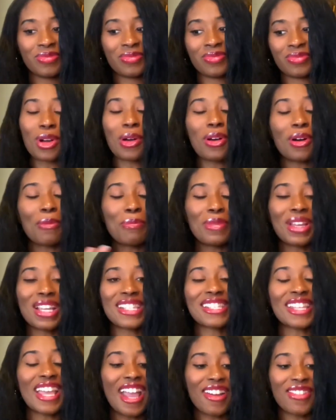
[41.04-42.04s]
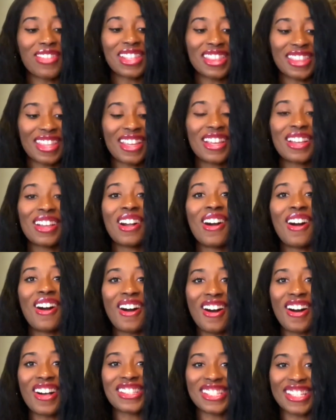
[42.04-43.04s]
And we're going to mix everything
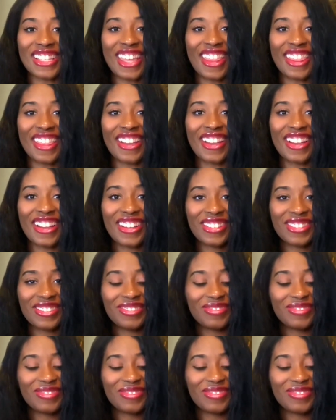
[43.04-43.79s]
all together.